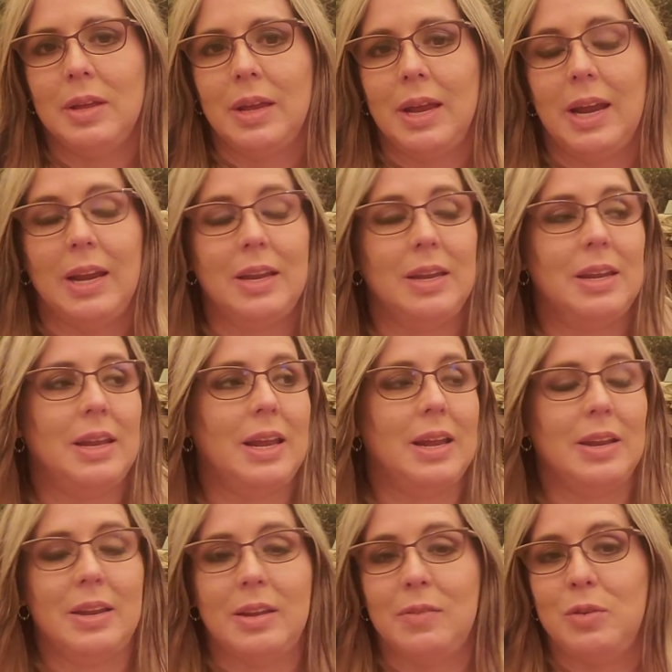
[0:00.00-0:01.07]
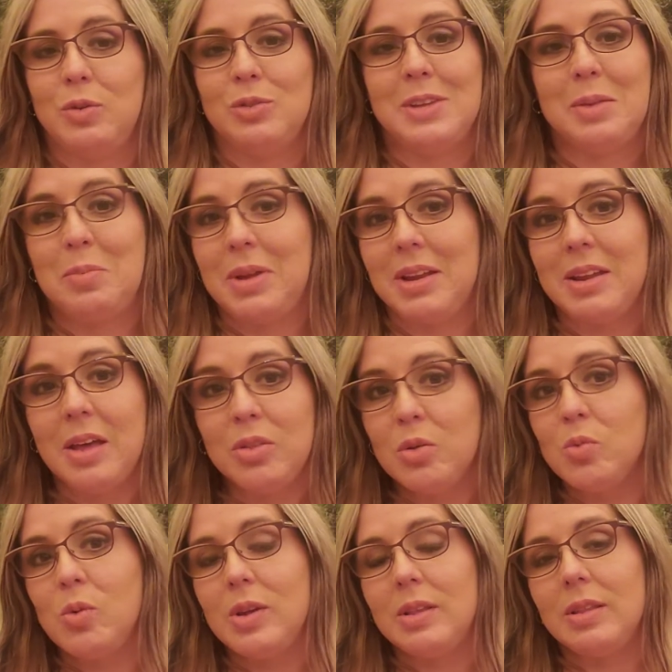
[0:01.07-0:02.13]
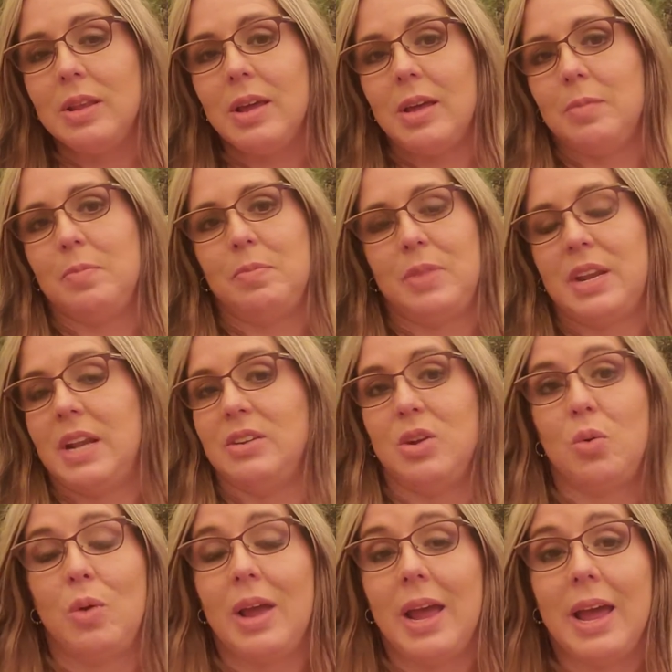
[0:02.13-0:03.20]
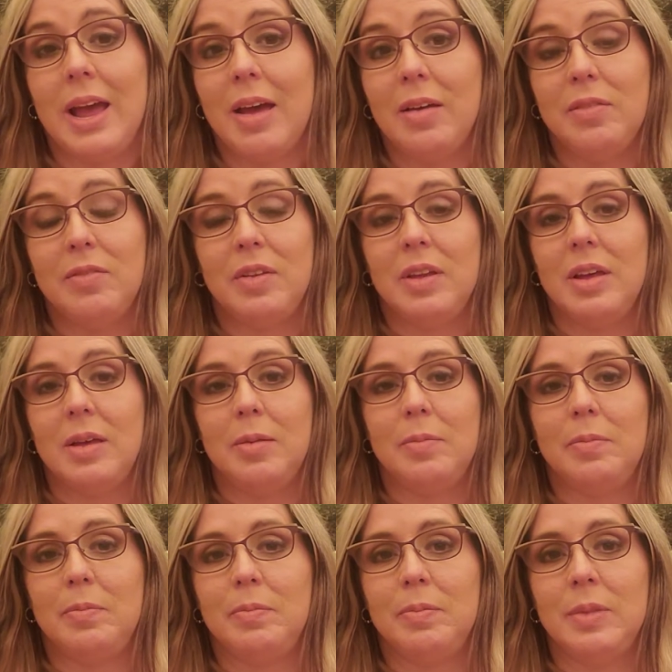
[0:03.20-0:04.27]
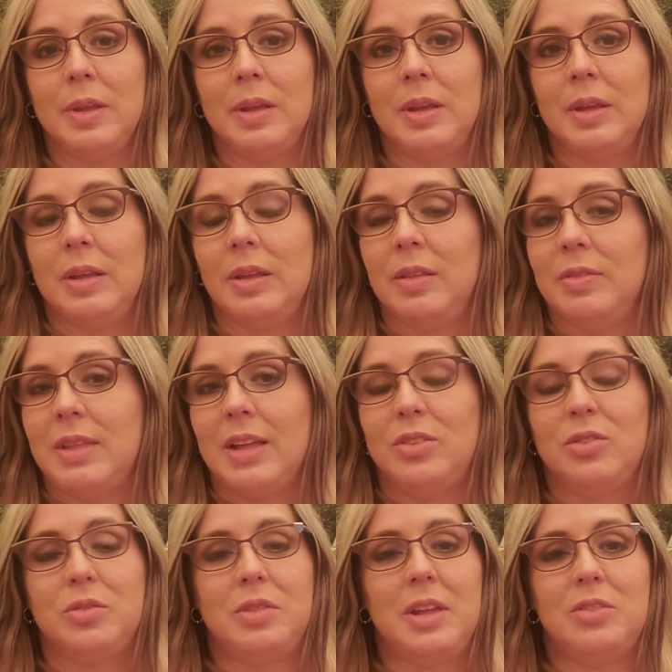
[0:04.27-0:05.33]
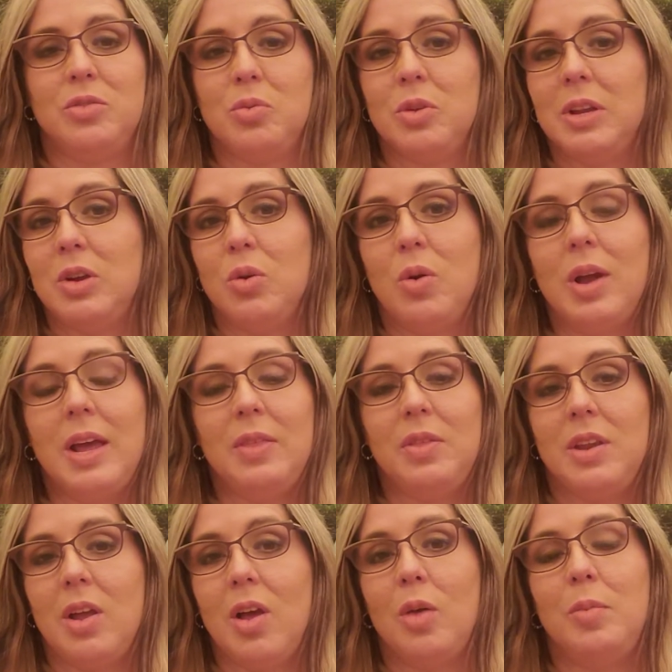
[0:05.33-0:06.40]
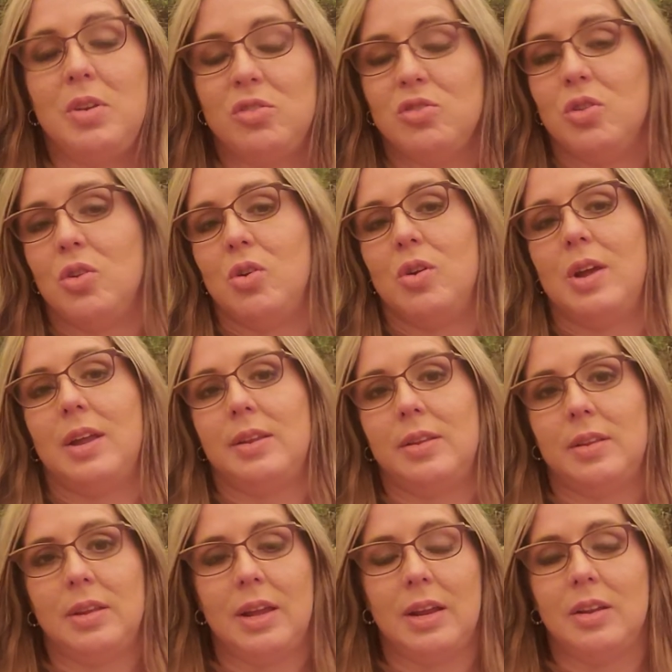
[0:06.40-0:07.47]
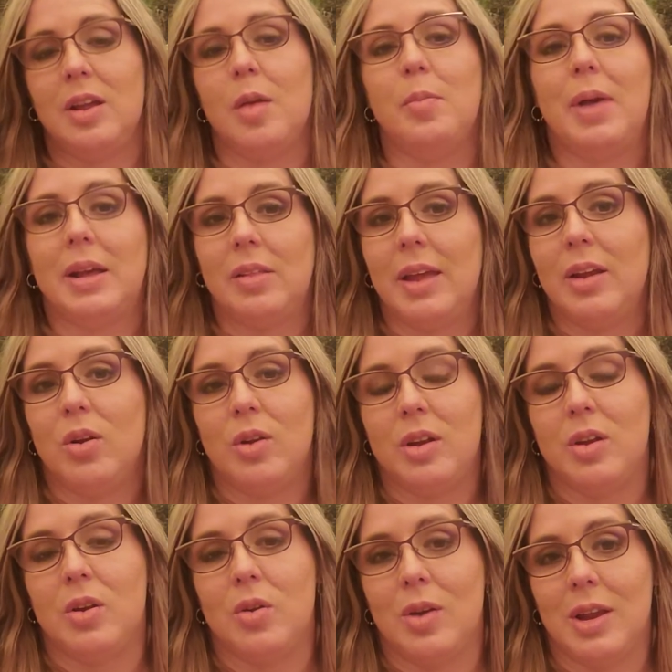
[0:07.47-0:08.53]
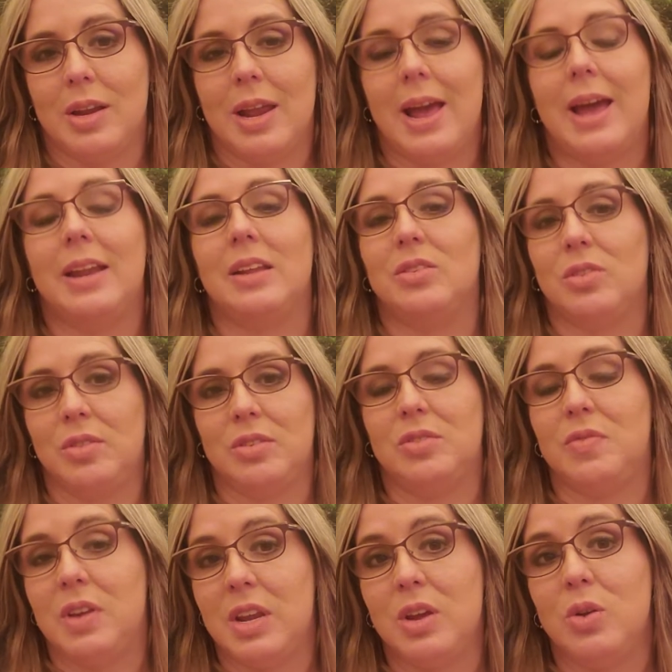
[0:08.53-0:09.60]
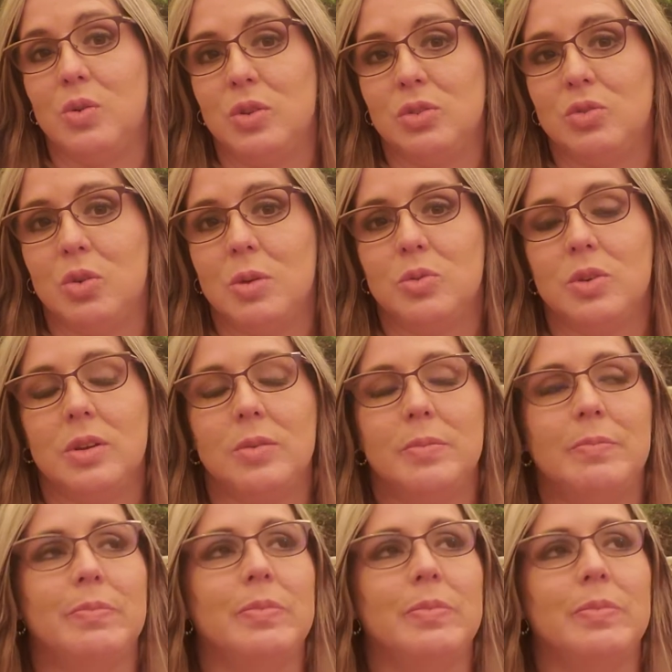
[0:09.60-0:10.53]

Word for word: and and if you send me another one um, that I don't have, um, that's that's really great, then I'll be sure and, and come back later here and add it to this video description.